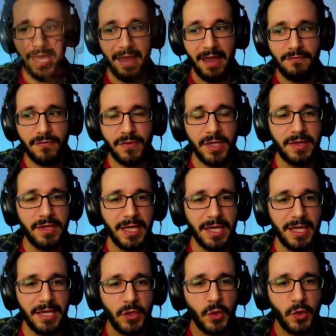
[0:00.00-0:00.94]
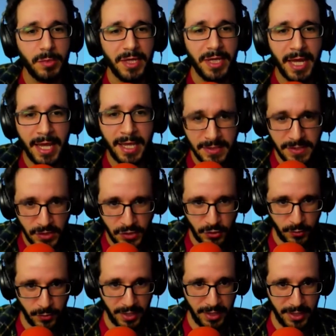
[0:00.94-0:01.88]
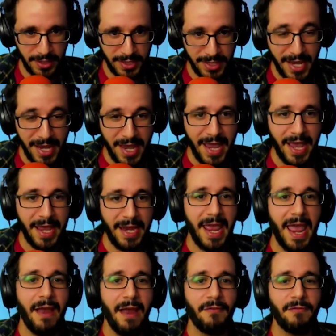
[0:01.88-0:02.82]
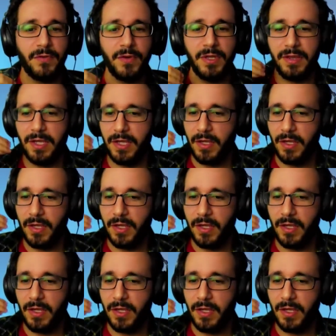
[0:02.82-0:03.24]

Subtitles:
Everything in human history and everything